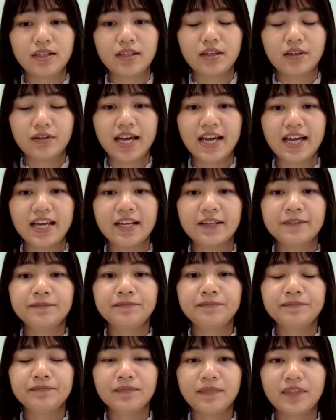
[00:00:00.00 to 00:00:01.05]
Okay,
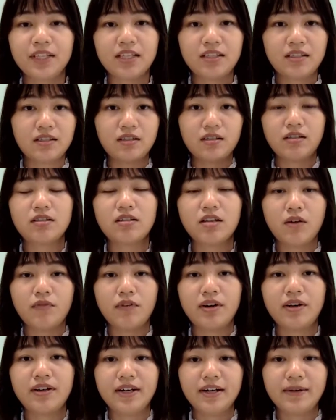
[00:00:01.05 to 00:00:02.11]
this is
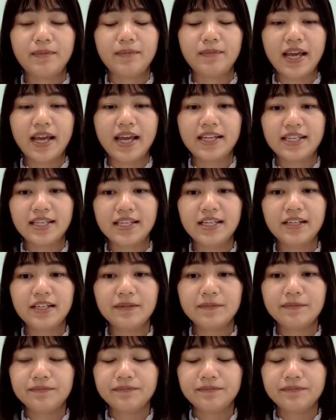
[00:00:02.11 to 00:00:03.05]
our idea.